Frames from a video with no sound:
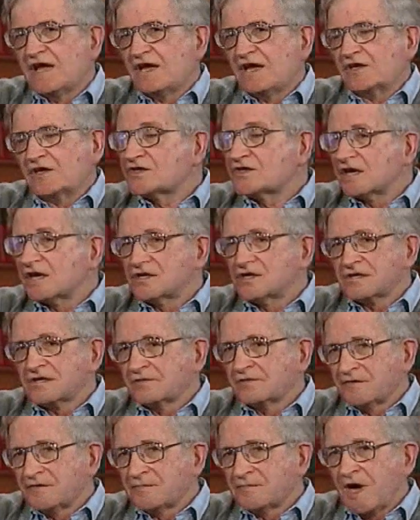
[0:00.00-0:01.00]

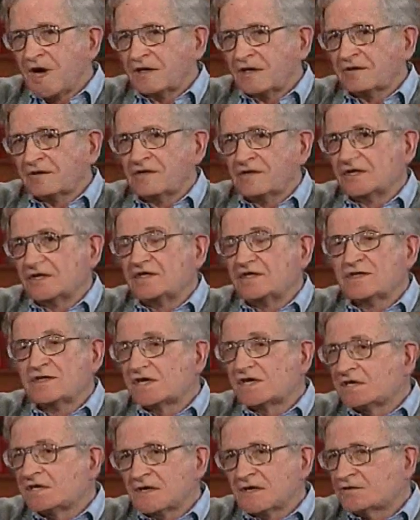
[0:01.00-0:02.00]
extension of democracy to
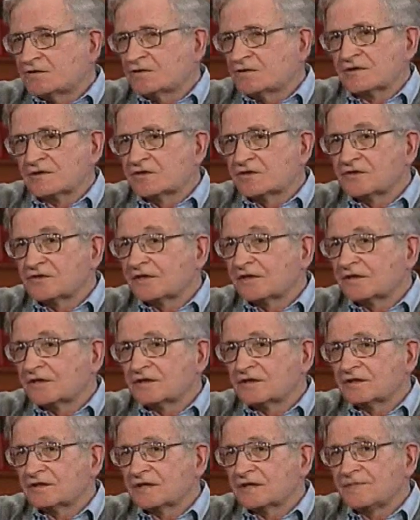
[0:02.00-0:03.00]
the industrial
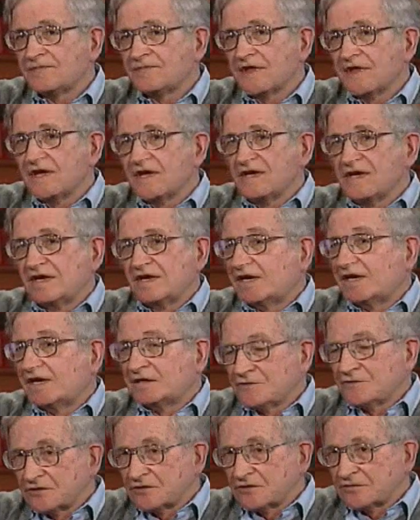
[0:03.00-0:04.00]
sphere
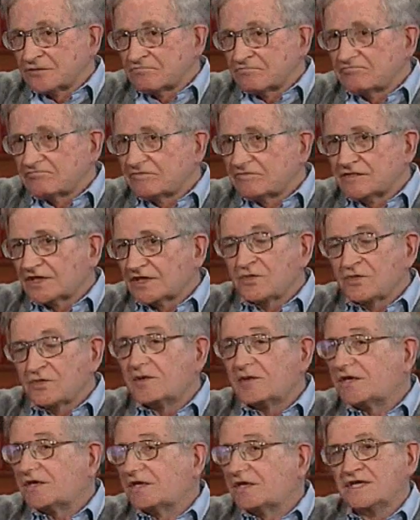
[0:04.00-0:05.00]
and to
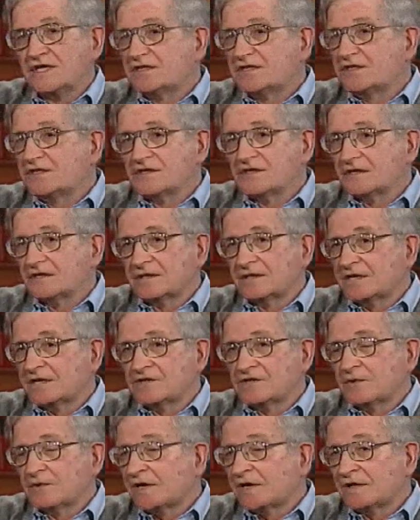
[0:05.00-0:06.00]
communities
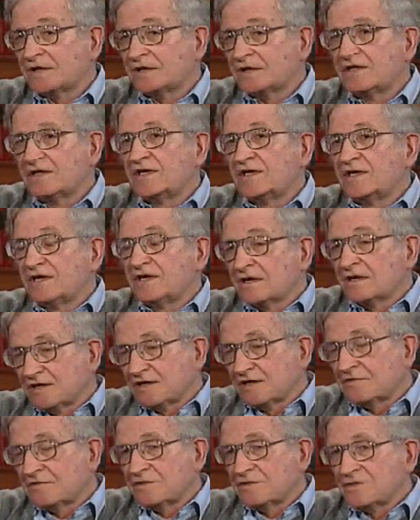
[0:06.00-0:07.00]
as well.
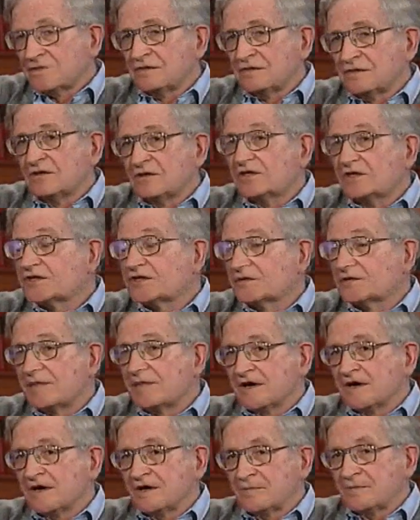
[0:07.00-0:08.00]
We should also
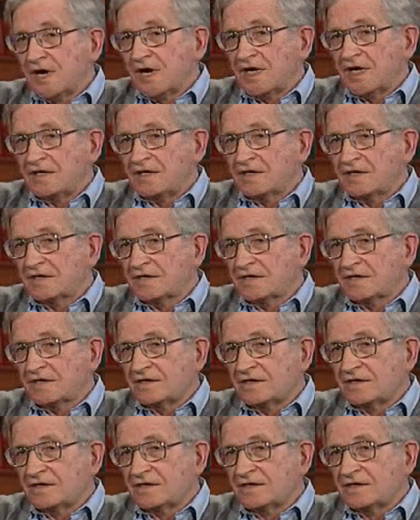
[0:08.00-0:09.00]
bear in mind that
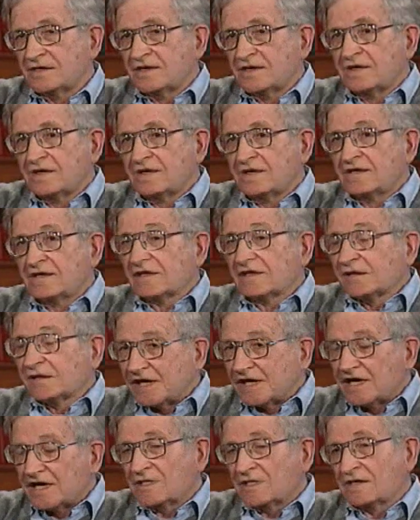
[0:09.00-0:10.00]
the
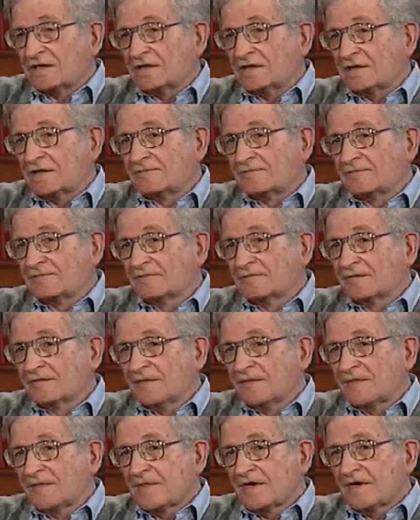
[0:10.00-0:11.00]
leading
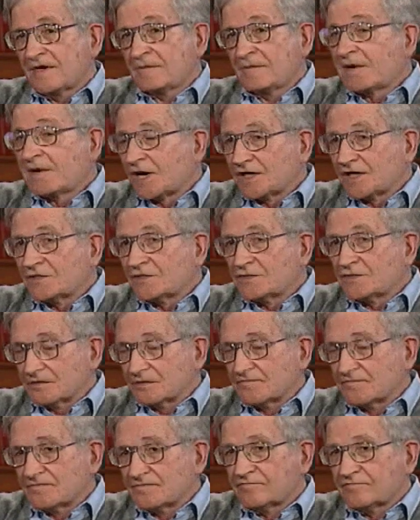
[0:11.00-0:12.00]
American
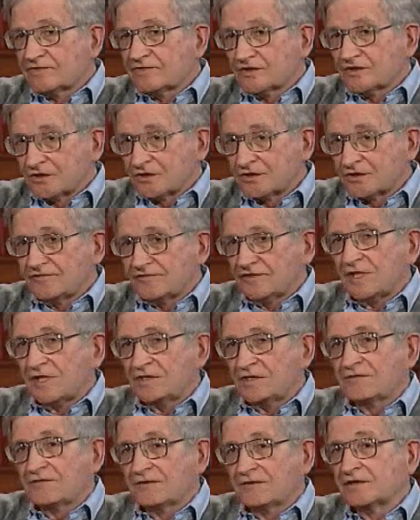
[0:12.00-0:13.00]
social
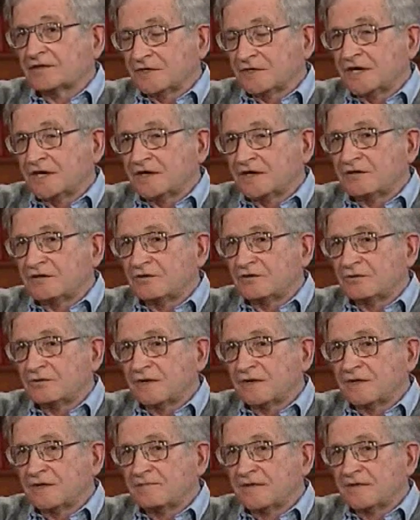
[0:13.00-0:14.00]
philosopher, John
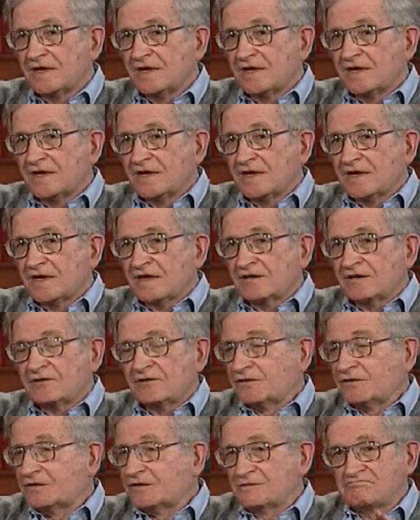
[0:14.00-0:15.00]
Dewey,
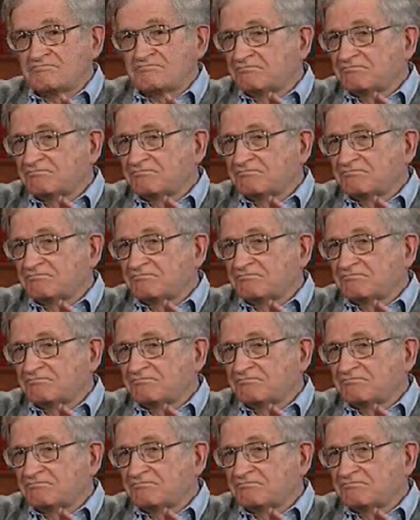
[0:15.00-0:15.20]
who's